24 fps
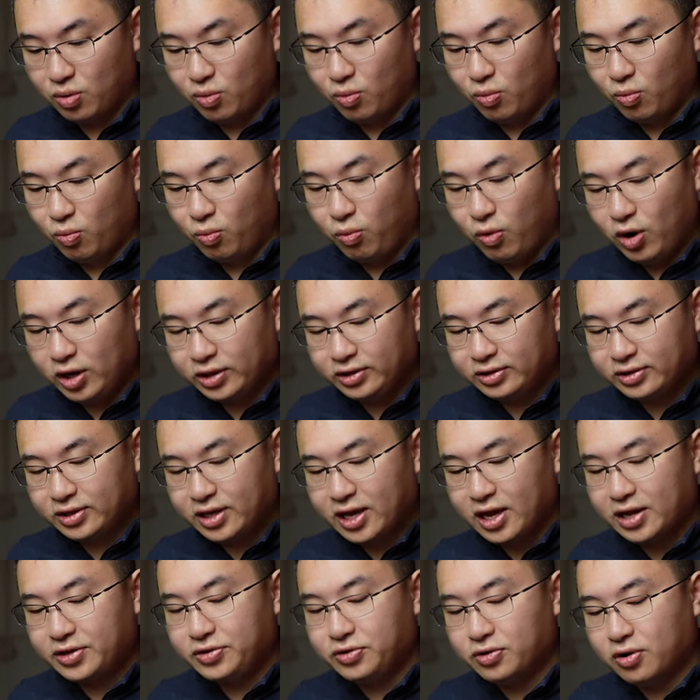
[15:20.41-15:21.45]
What
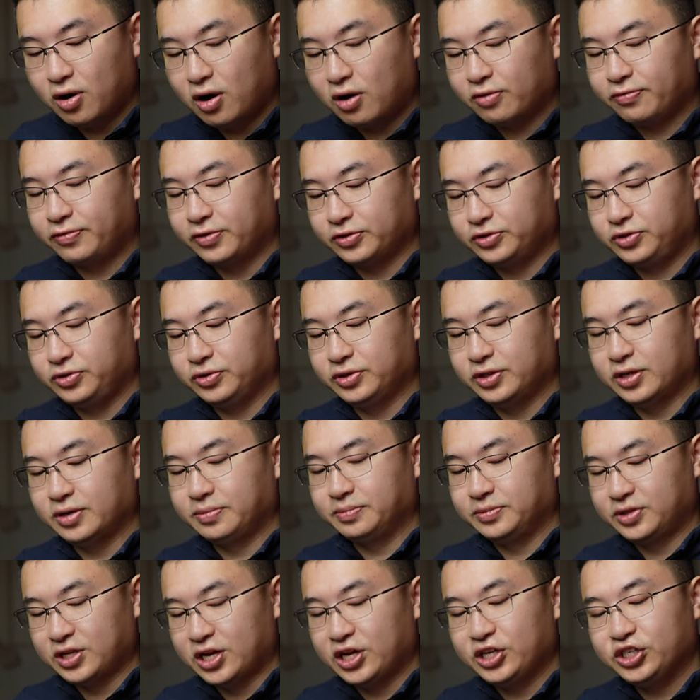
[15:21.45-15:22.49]
can you offer to
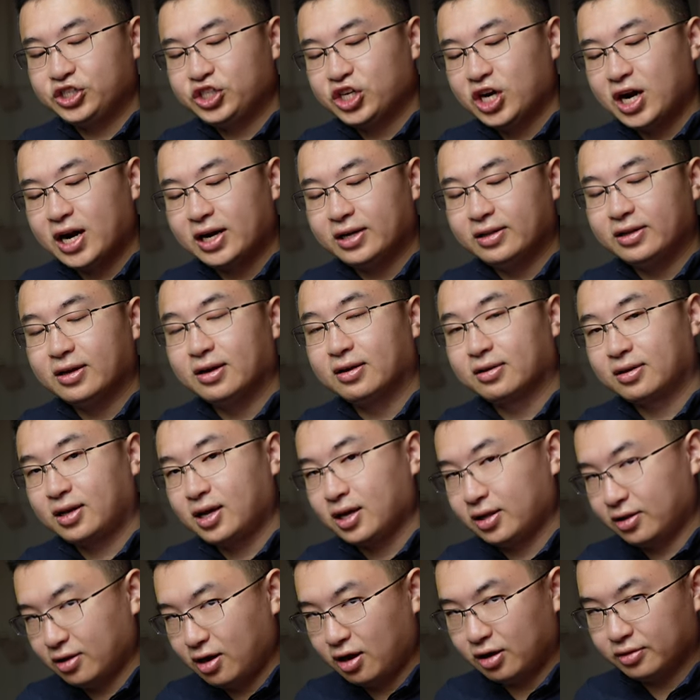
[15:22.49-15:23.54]
them that China
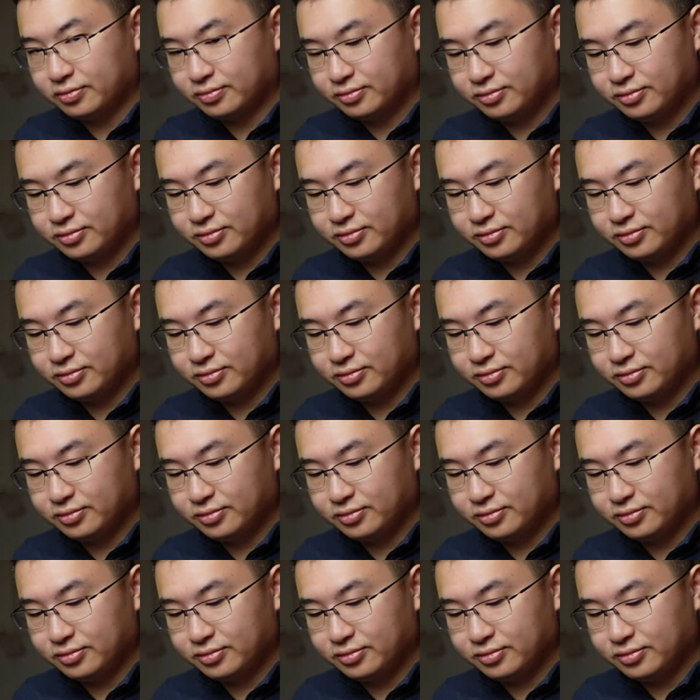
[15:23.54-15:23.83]
cannot